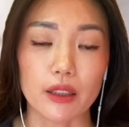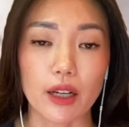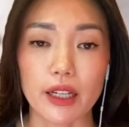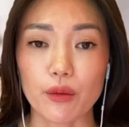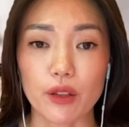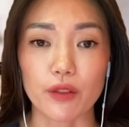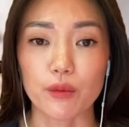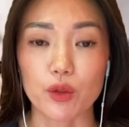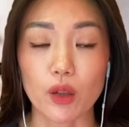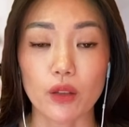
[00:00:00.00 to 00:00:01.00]
anywhere from
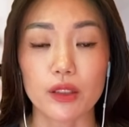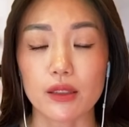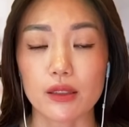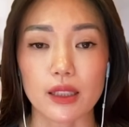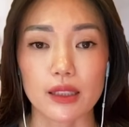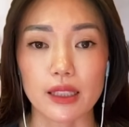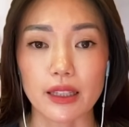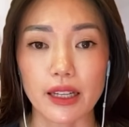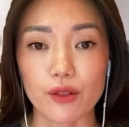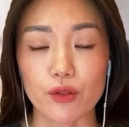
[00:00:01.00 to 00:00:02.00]
$12 to
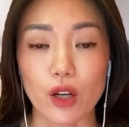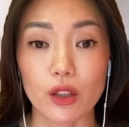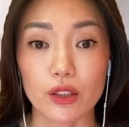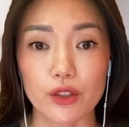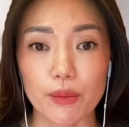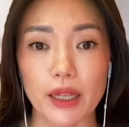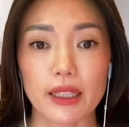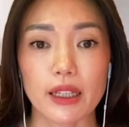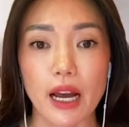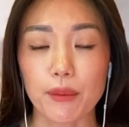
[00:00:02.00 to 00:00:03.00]
$16,000, depending
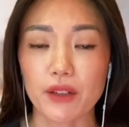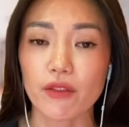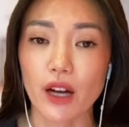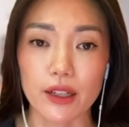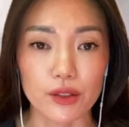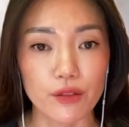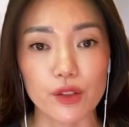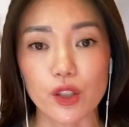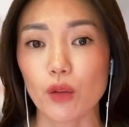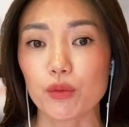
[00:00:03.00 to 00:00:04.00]
on how many vials of
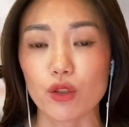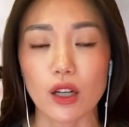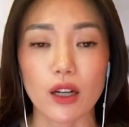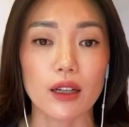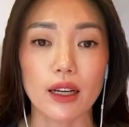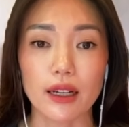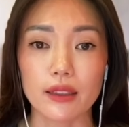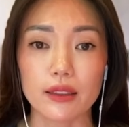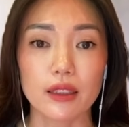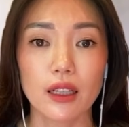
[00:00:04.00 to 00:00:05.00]
Sculptra
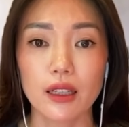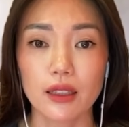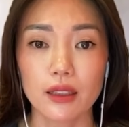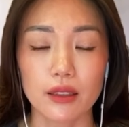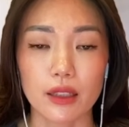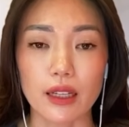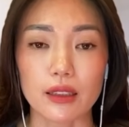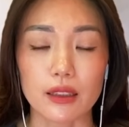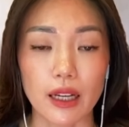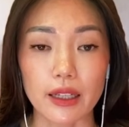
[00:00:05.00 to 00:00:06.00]
and
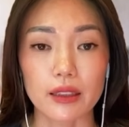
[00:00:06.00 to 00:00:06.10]
the like.